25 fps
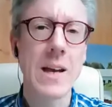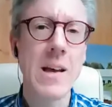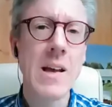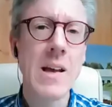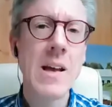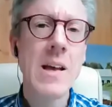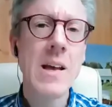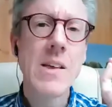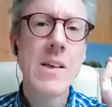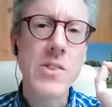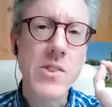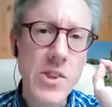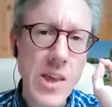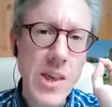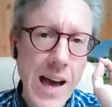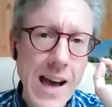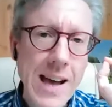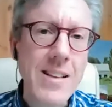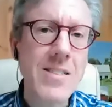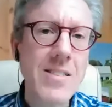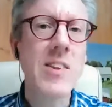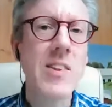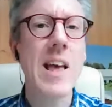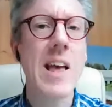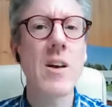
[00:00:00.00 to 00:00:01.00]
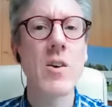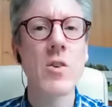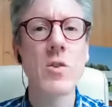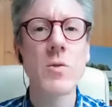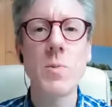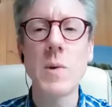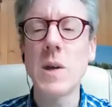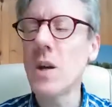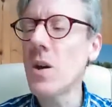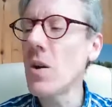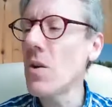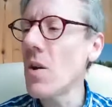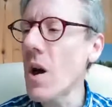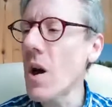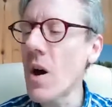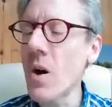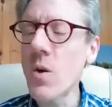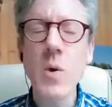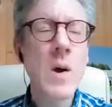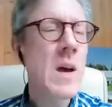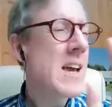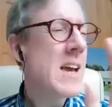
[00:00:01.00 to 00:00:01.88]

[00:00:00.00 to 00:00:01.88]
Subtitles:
That tells me,